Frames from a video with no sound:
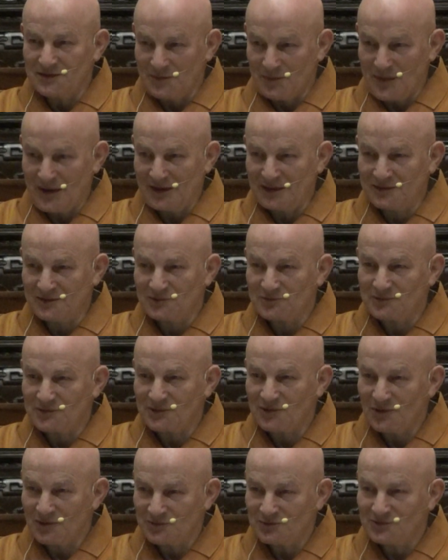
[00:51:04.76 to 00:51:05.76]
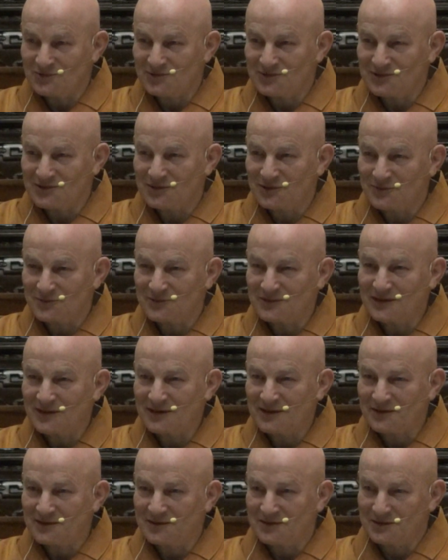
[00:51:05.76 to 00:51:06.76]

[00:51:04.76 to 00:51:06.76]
the mind will go to the object